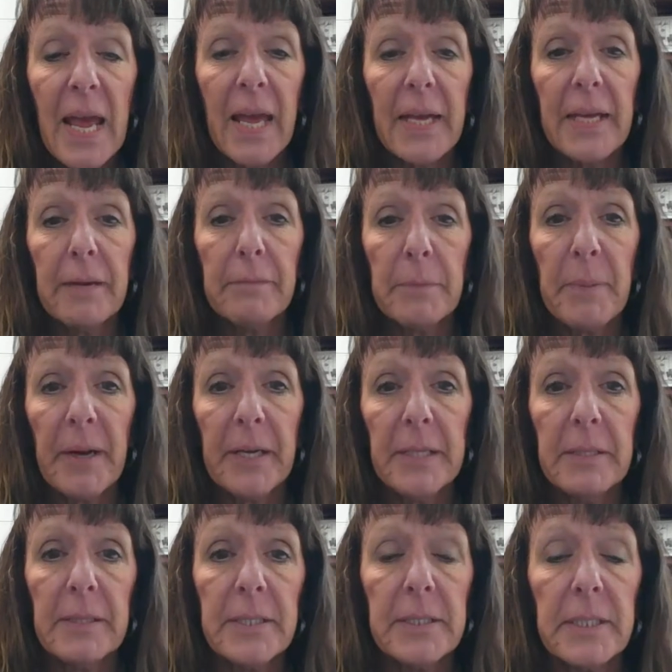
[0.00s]
Hey everybody,
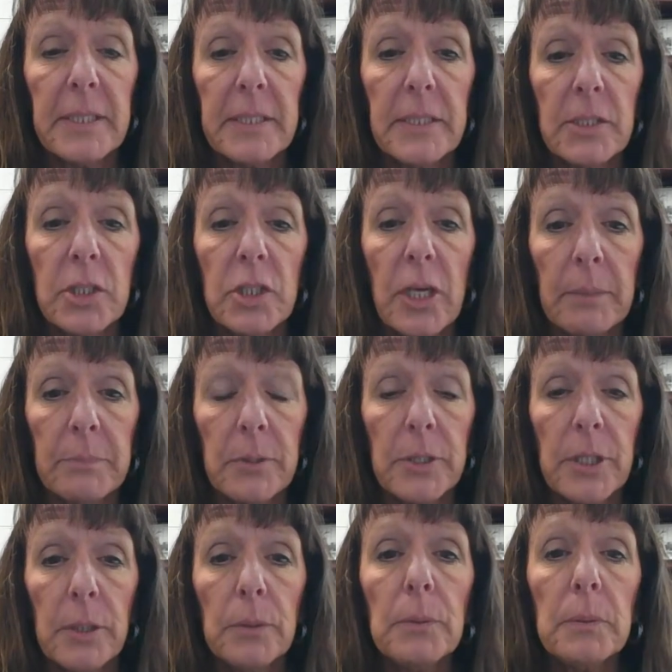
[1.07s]
this is chapter
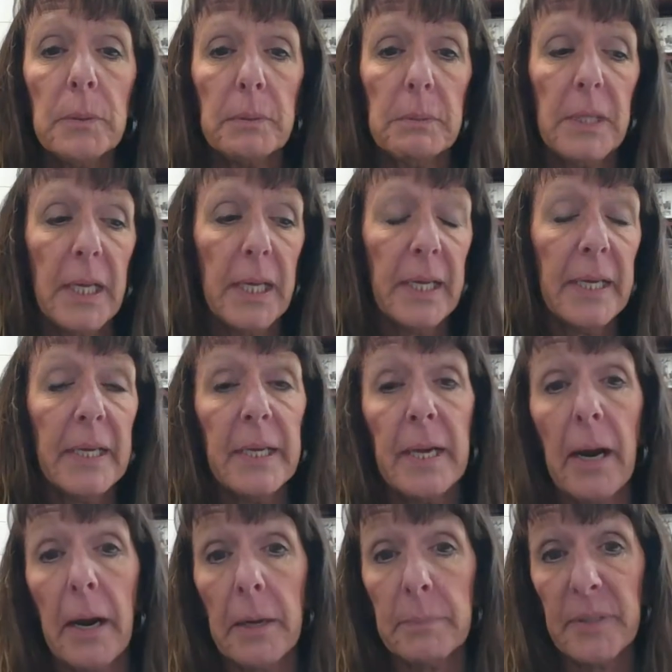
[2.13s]
2 in
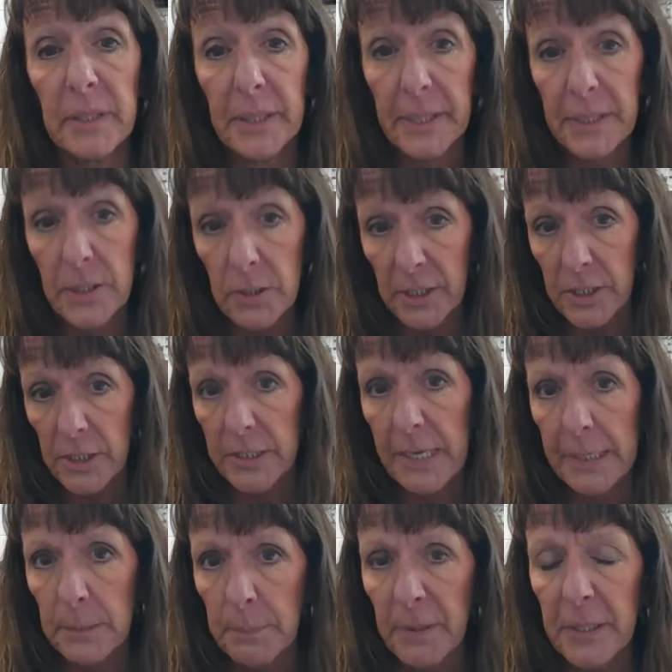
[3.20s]
our building construction
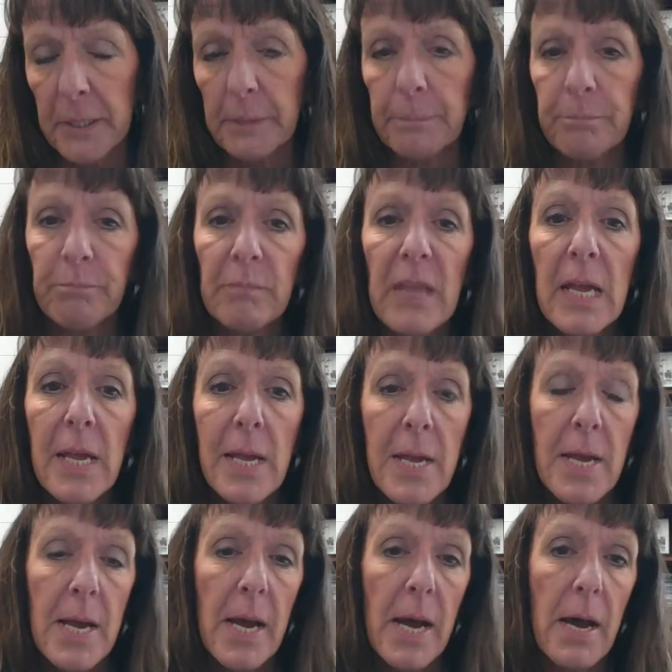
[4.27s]
textbook.
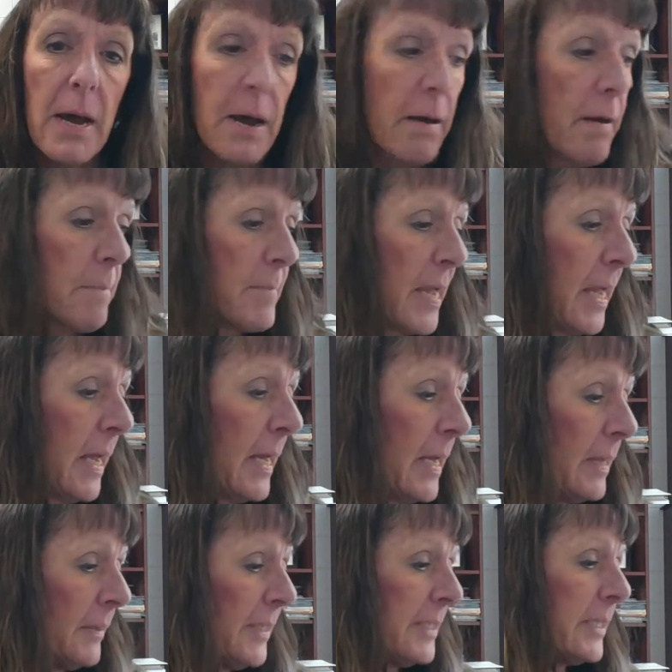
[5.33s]
And
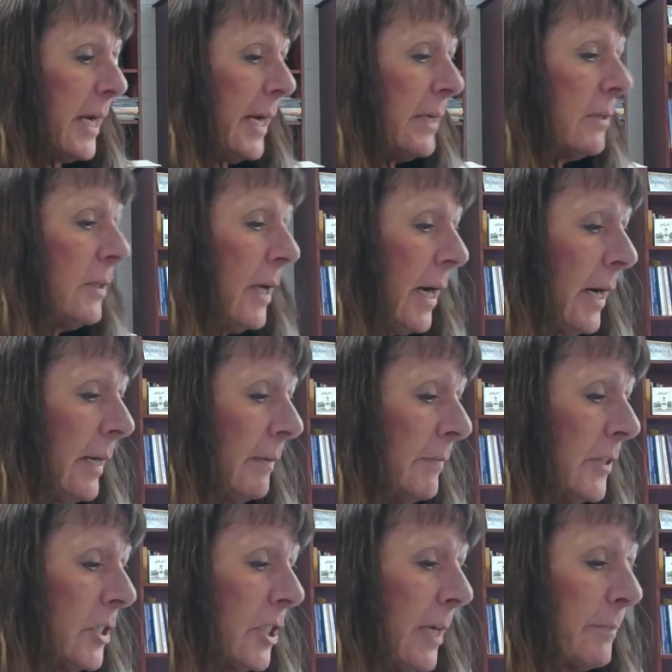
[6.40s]
the title of
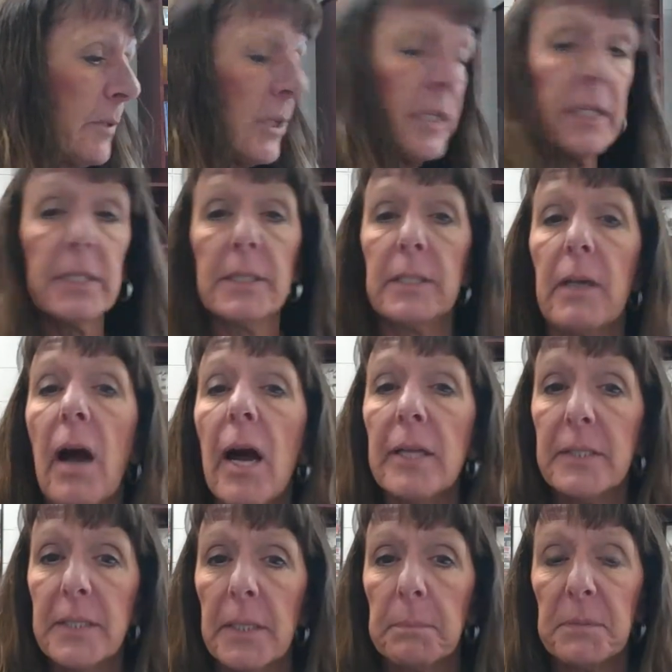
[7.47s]
the chapter is
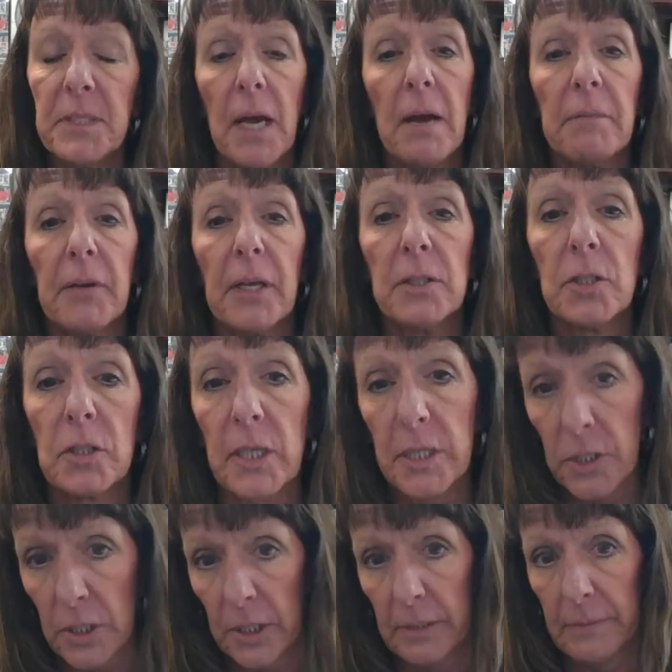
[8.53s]
Concepts of
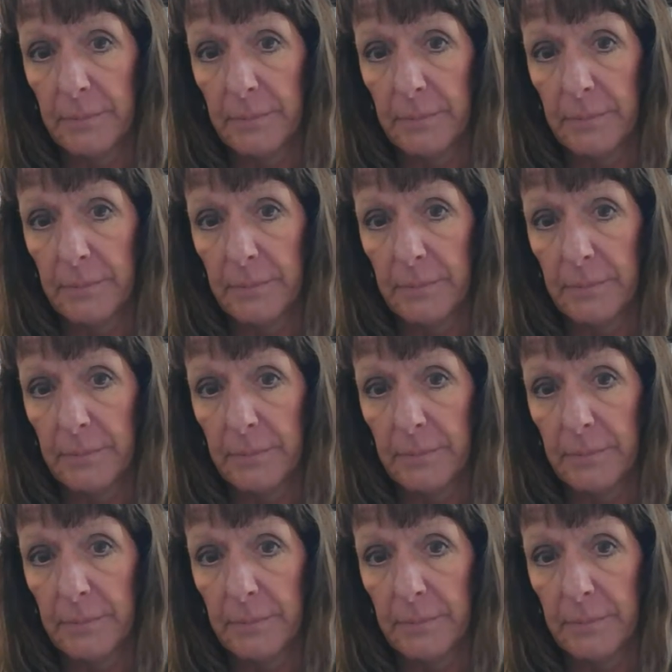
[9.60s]
Construction.